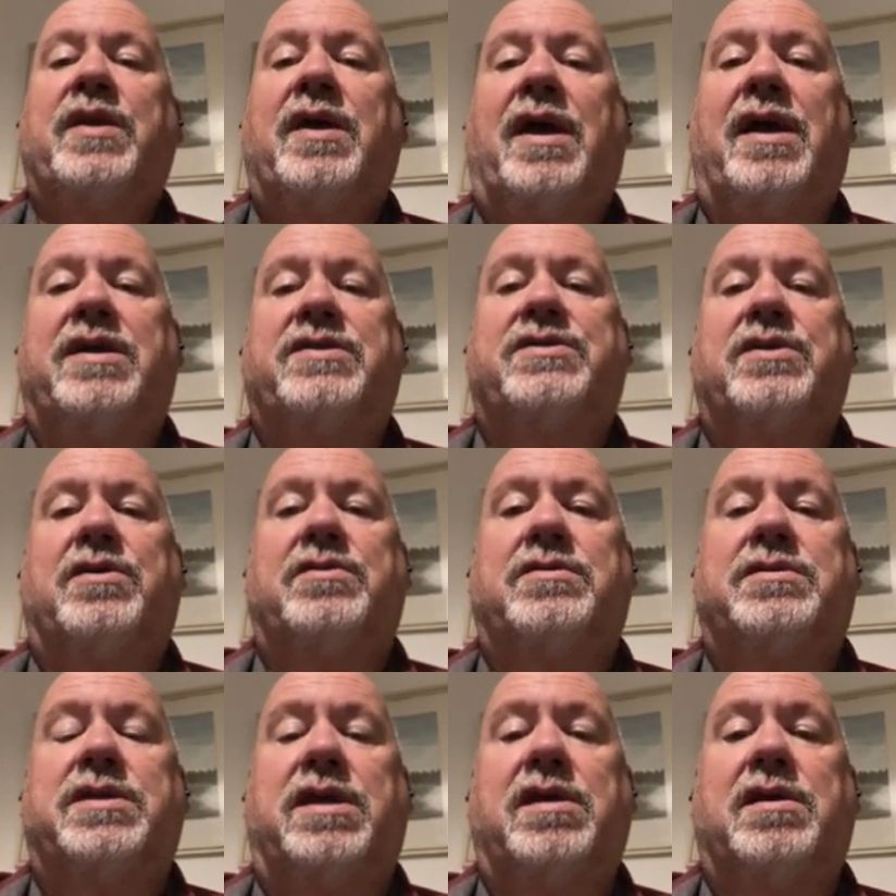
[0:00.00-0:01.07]
a
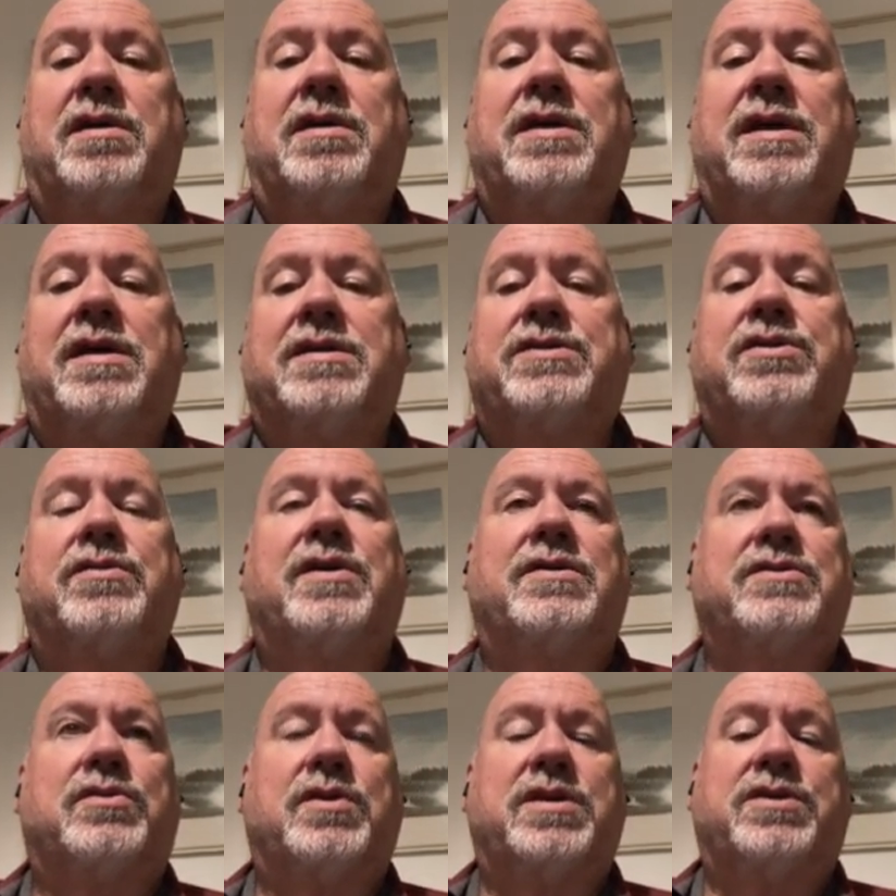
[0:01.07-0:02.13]
certain year, here
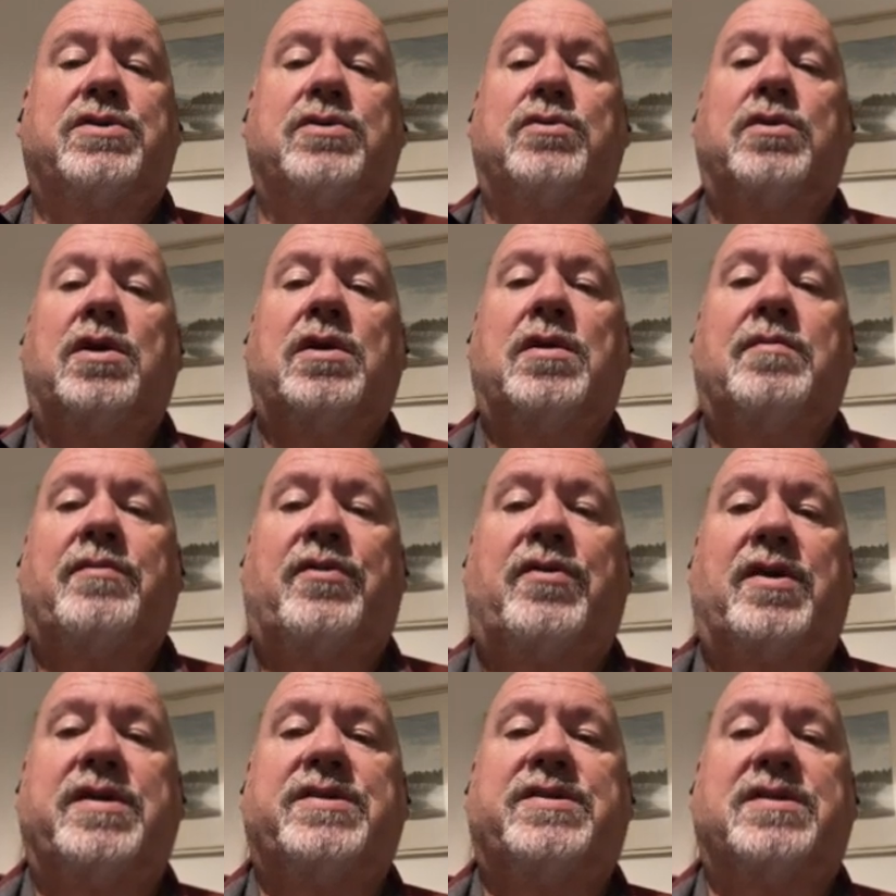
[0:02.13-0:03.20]
2022,
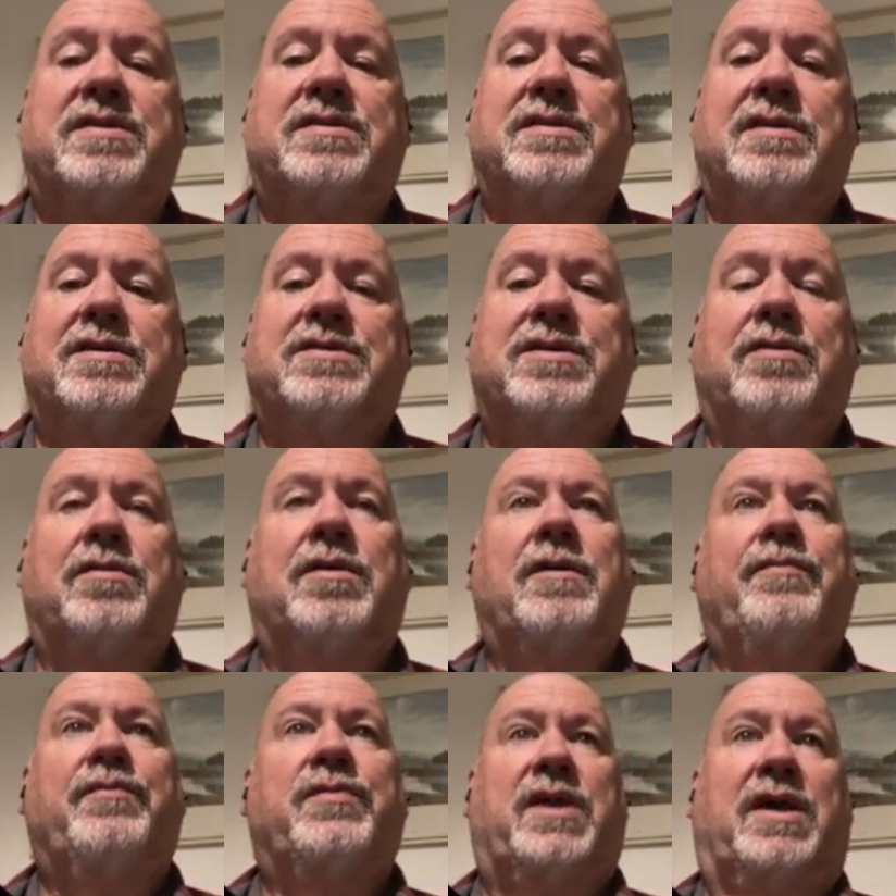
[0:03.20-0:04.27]
prices. So
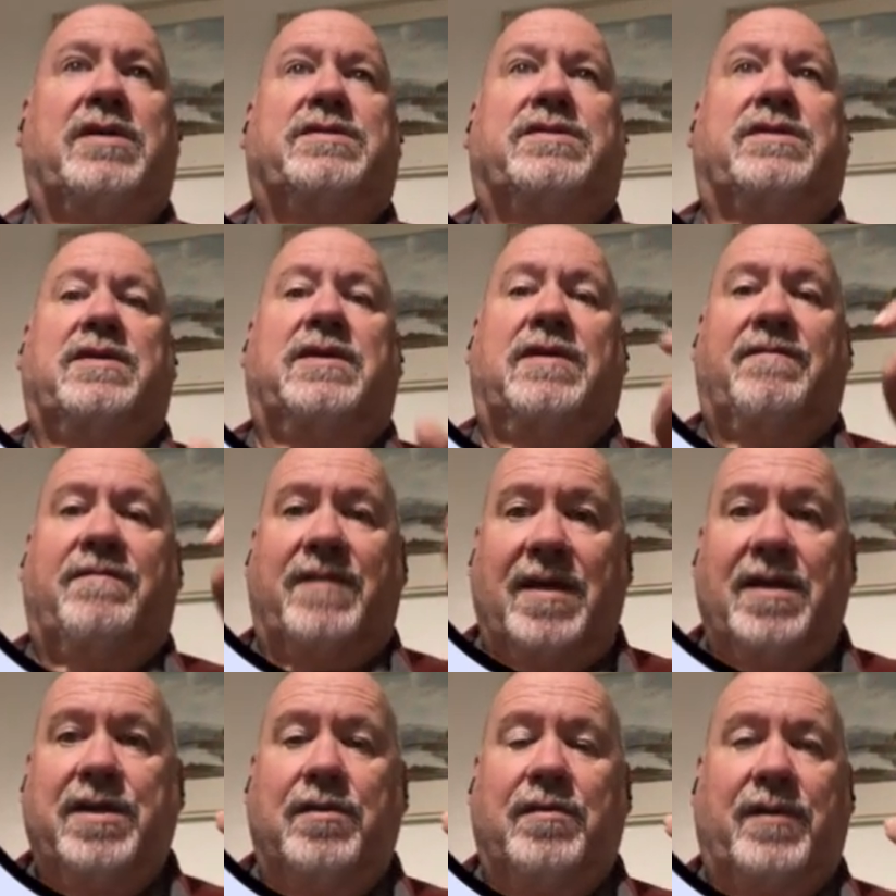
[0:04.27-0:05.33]
that's the
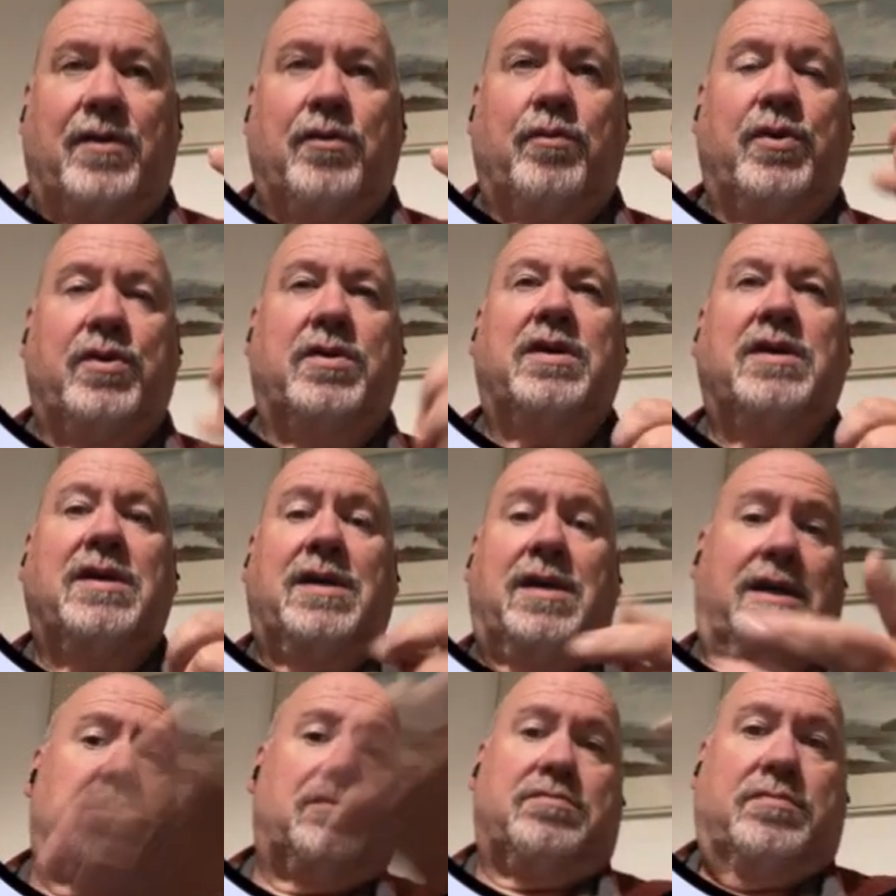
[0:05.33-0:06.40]
value of output
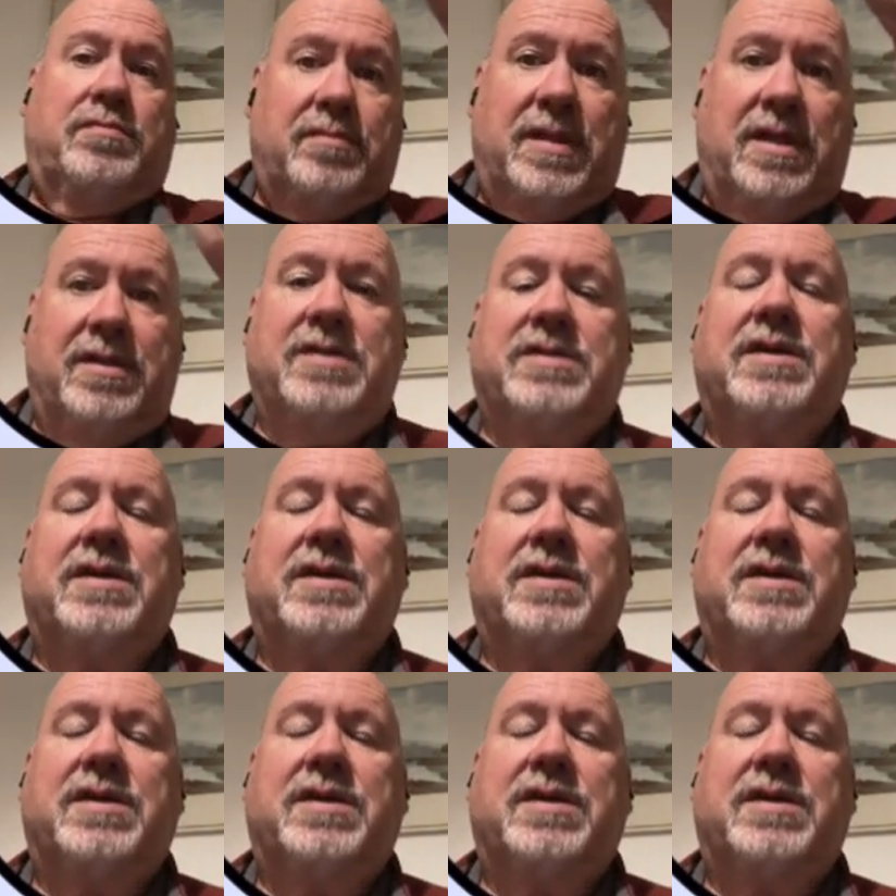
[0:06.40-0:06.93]
in this